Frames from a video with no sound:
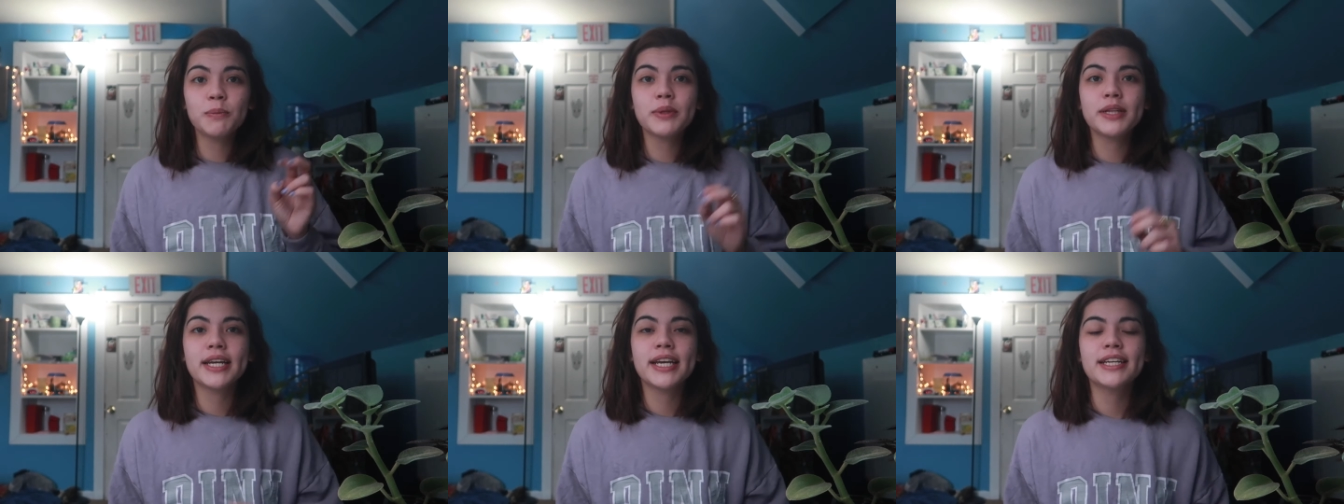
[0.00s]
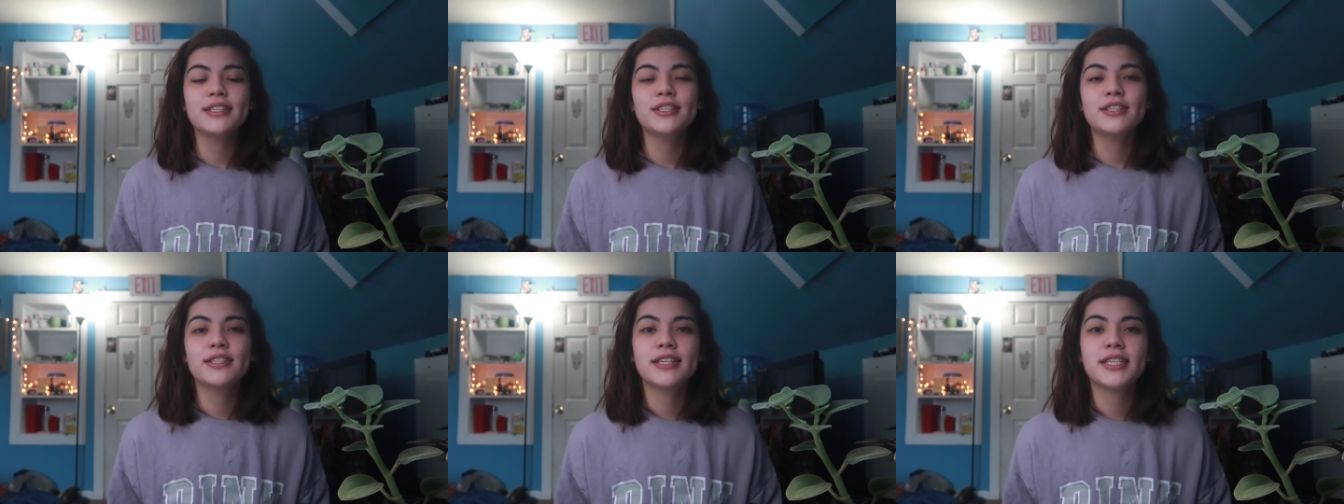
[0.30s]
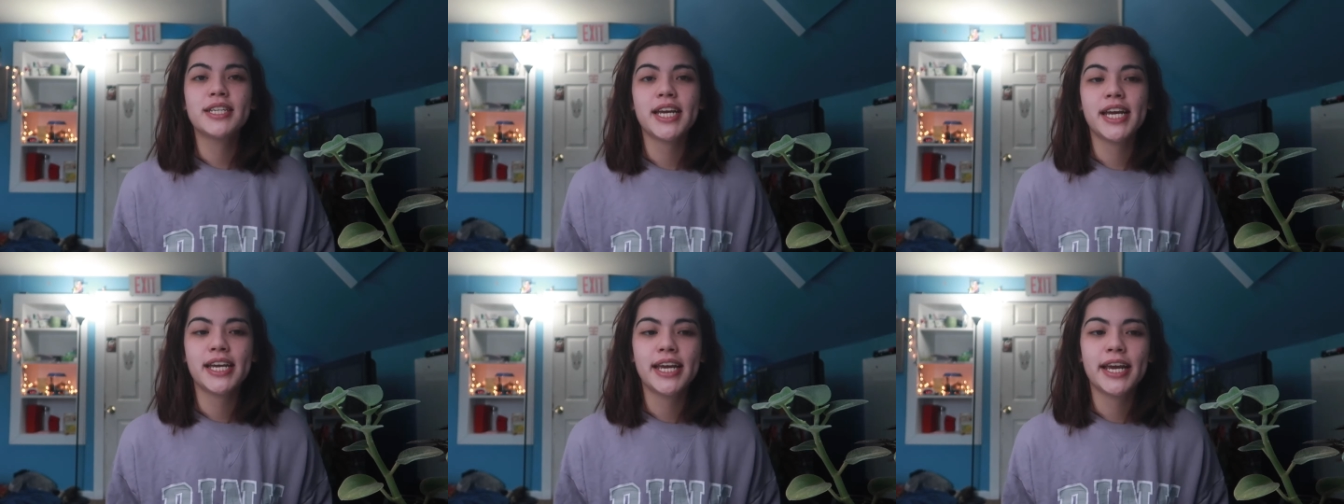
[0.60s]
plants to
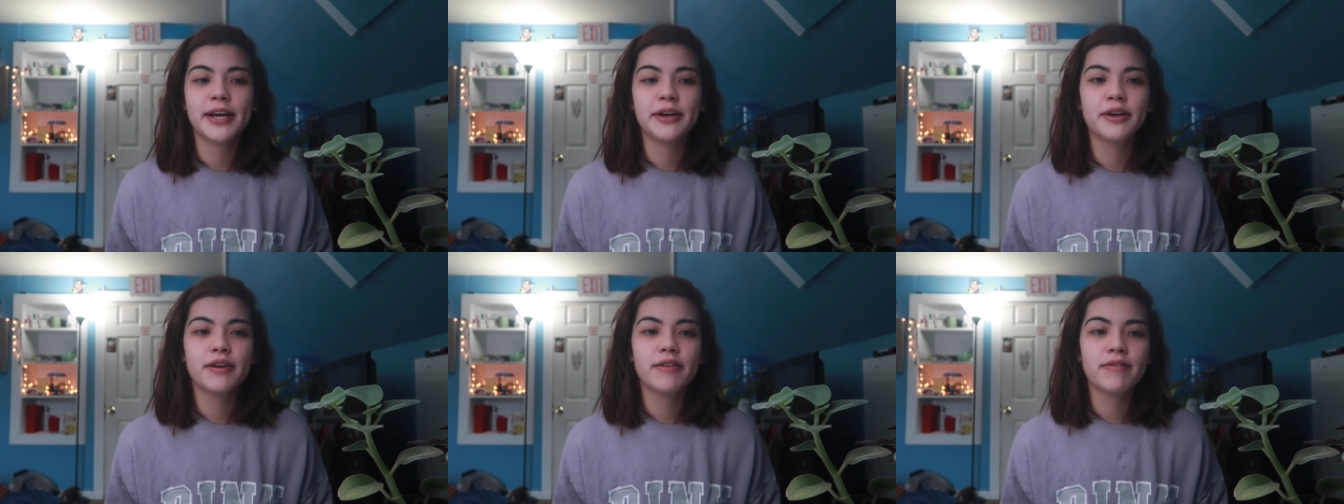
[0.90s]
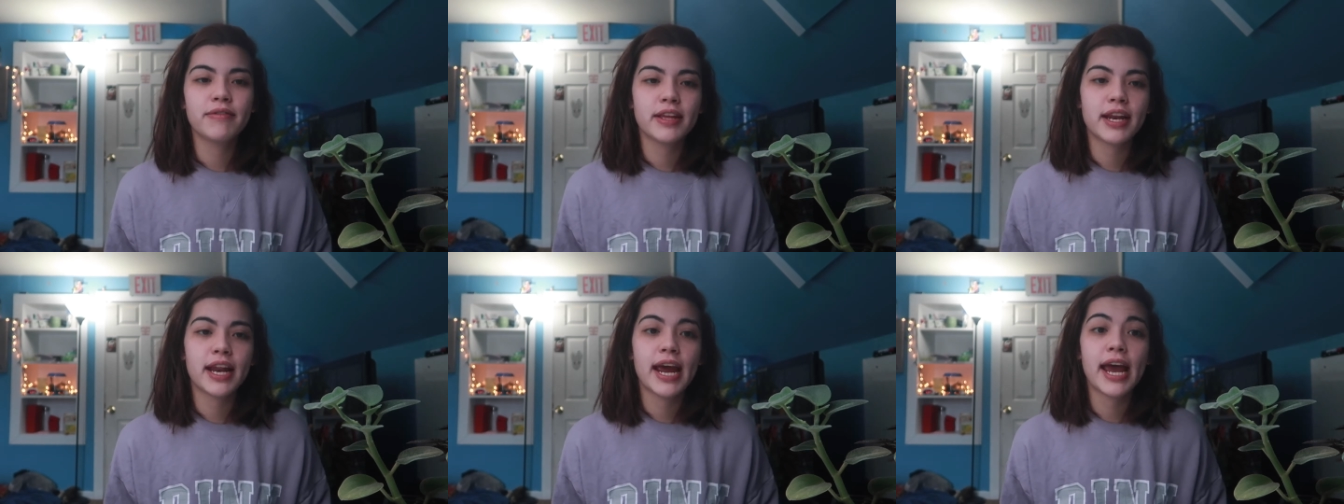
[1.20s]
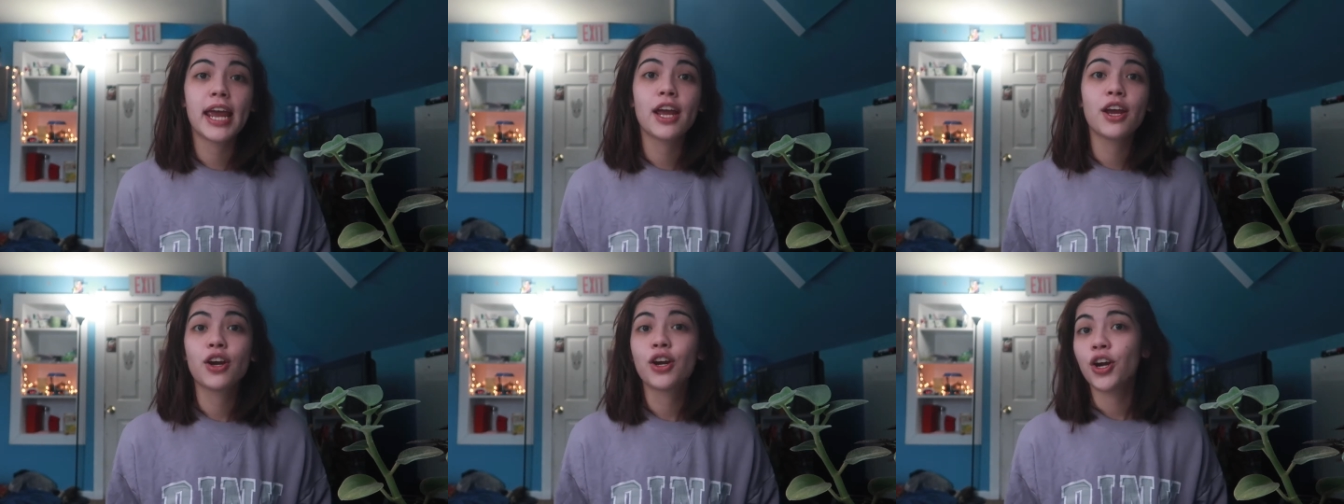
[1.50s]
take care of that
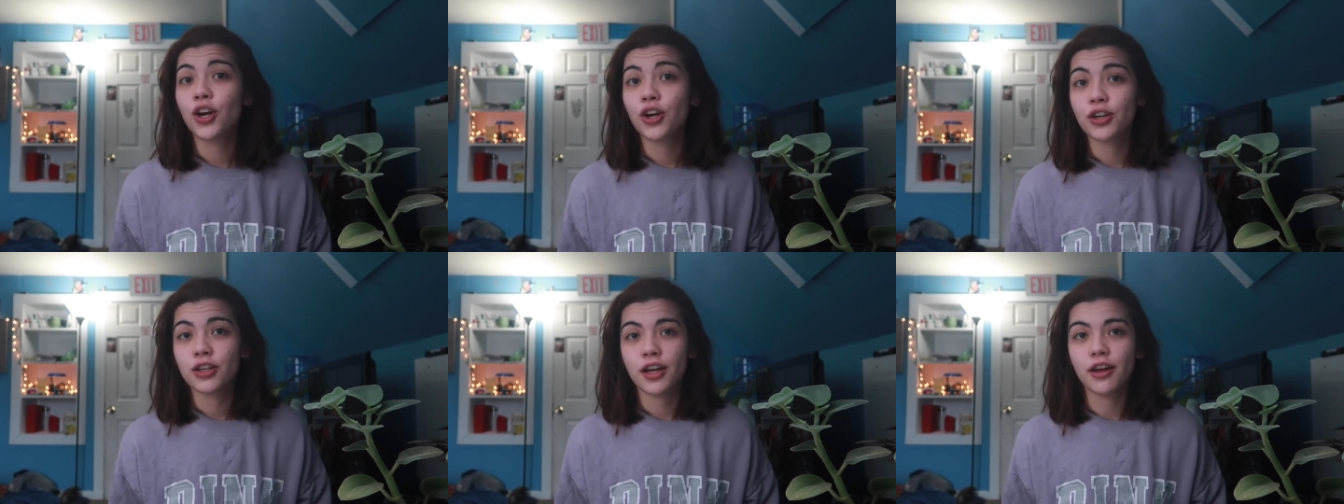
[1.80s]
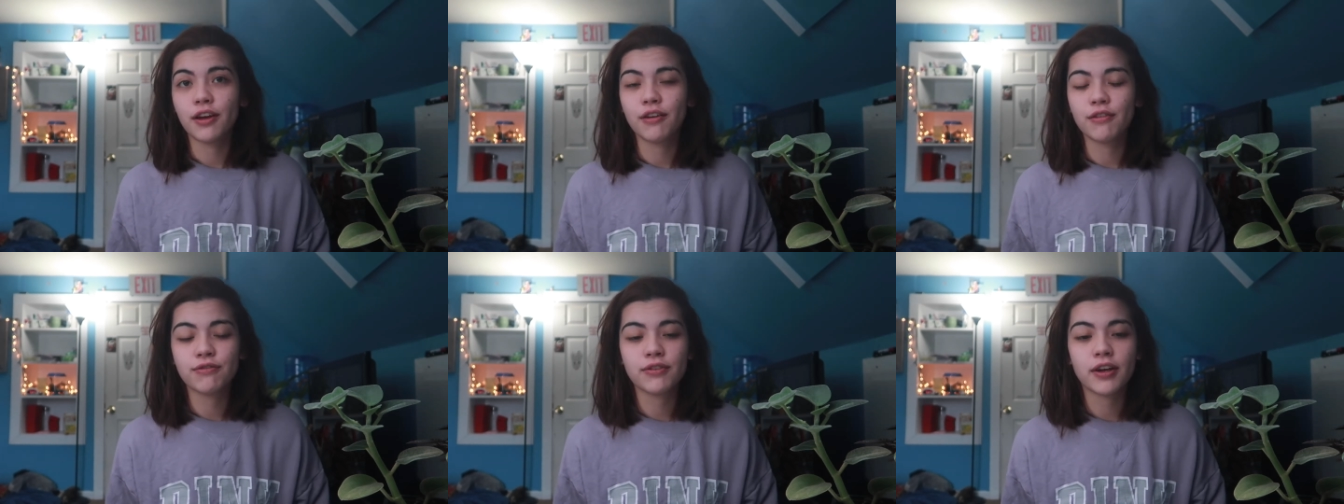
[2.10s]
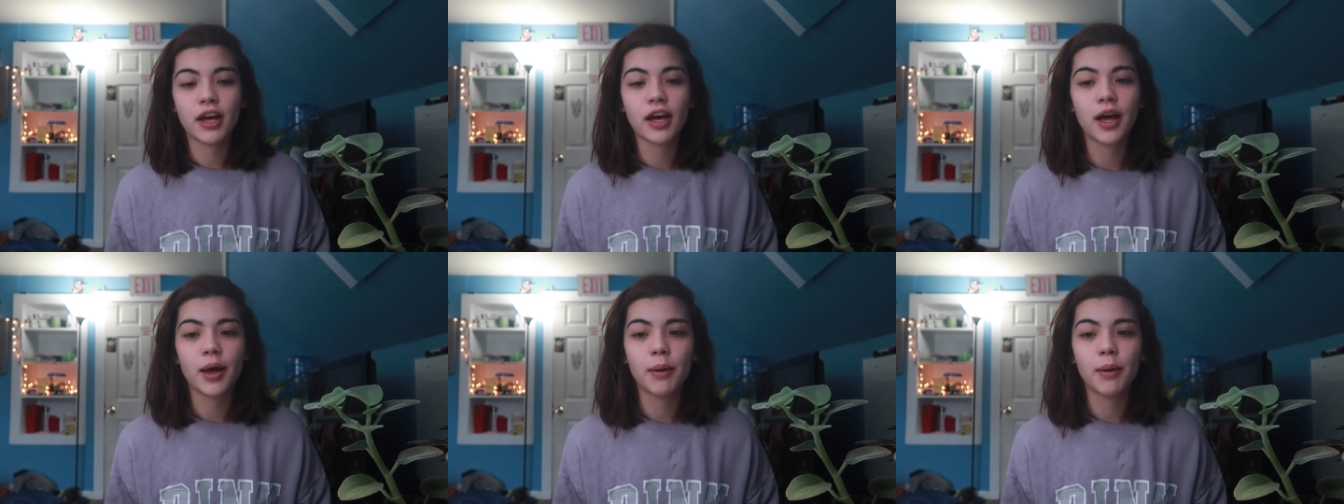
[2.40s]
I heard of.